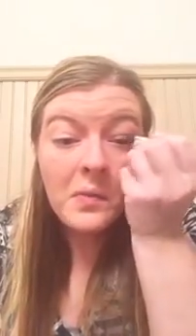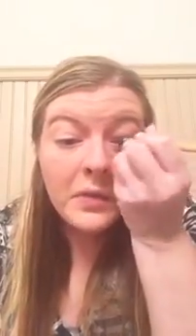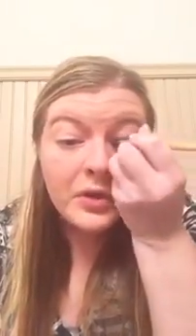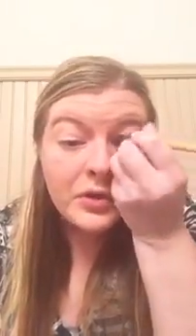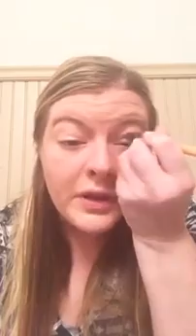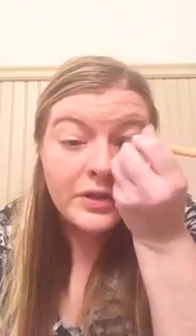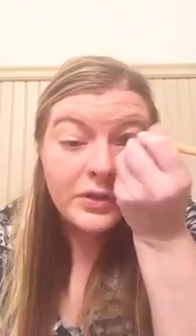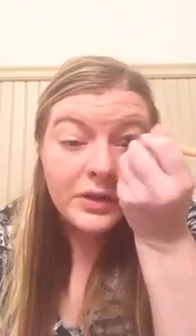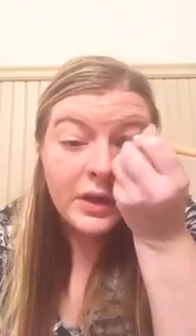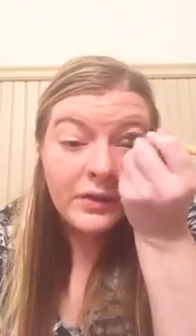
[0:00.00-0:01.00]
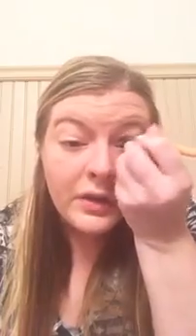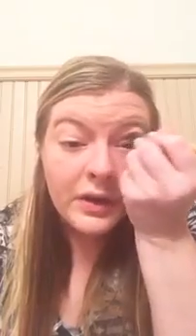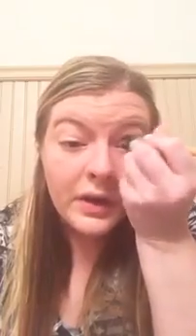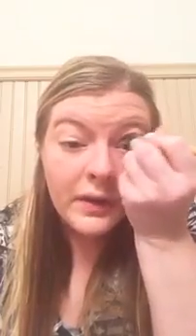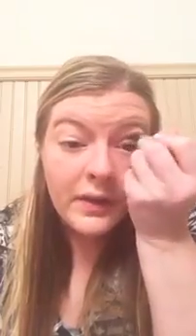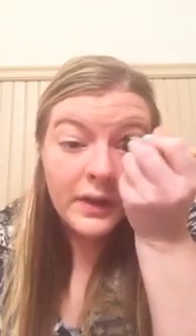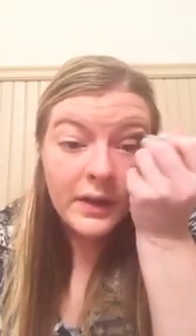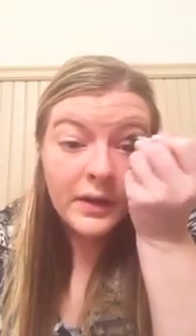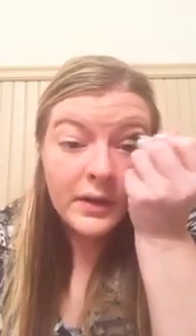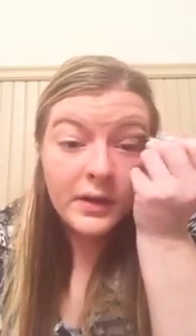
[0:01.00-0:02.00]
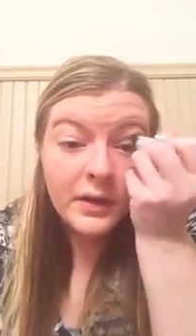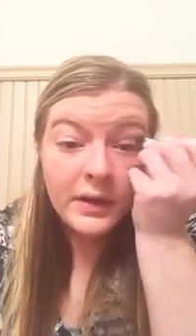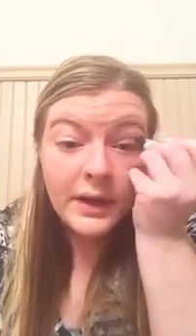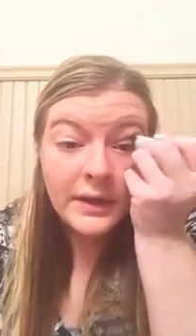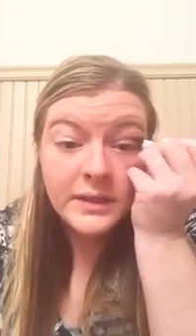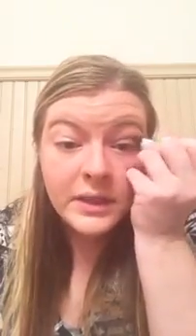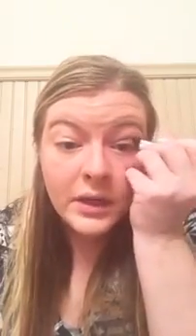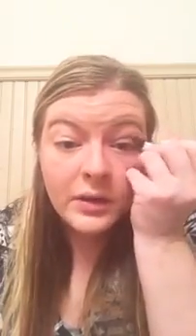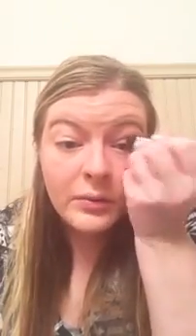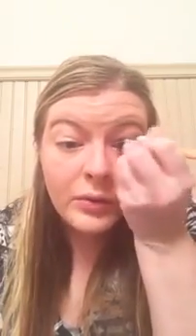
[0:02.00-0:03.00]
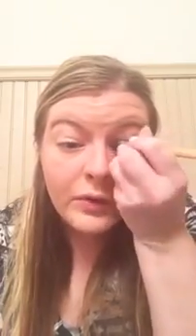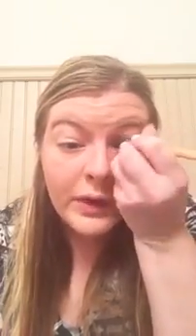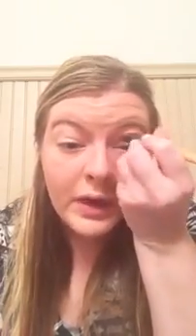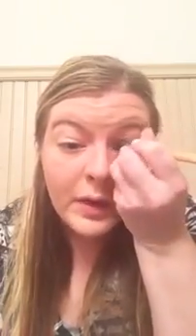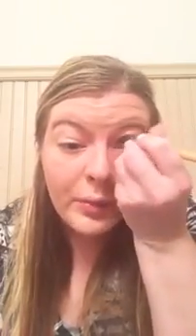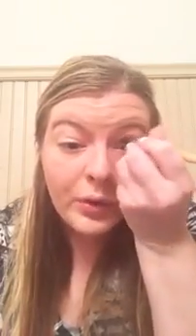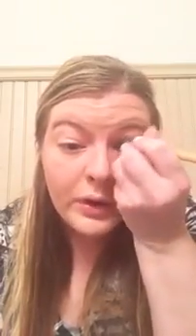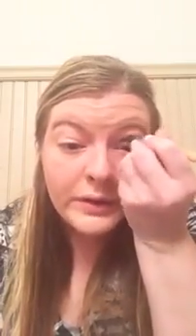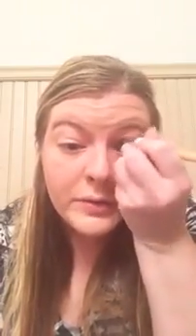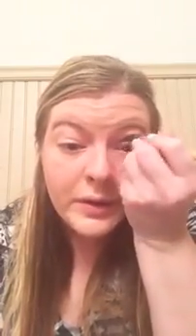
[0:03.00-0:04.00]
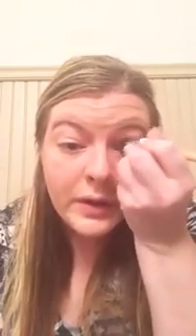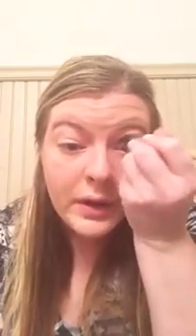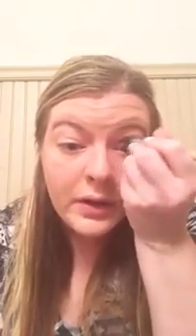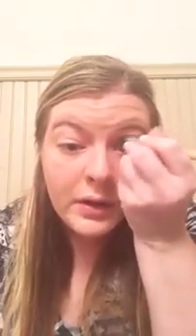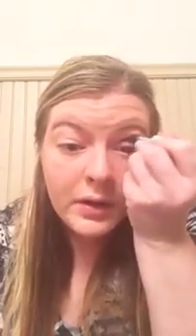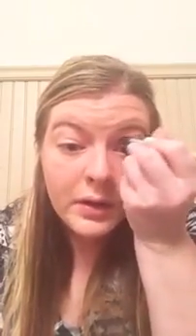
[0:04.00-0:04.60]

make sure that's really covered, and then I'll kind of start moving upwards with it.